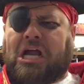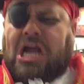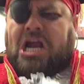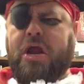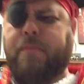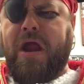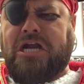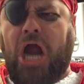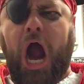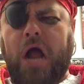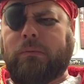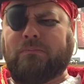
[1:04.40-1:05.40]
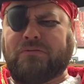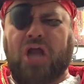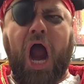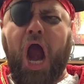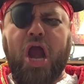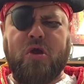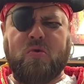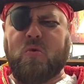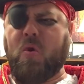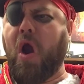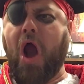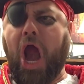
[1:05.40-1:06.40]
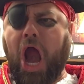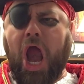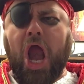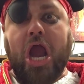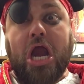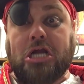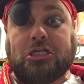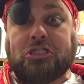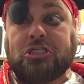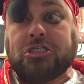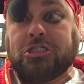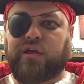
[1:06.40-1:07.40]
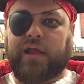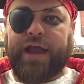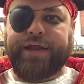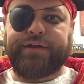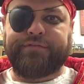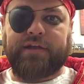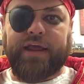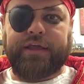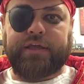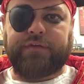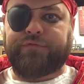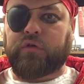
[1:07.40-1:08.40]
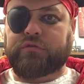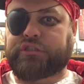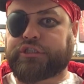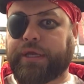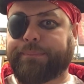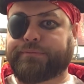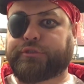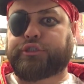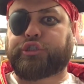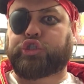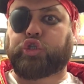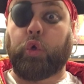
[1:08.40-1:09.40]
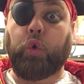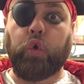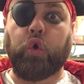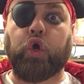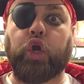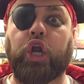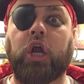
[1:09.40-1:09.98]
He becomes irate! Kind of like if you skip school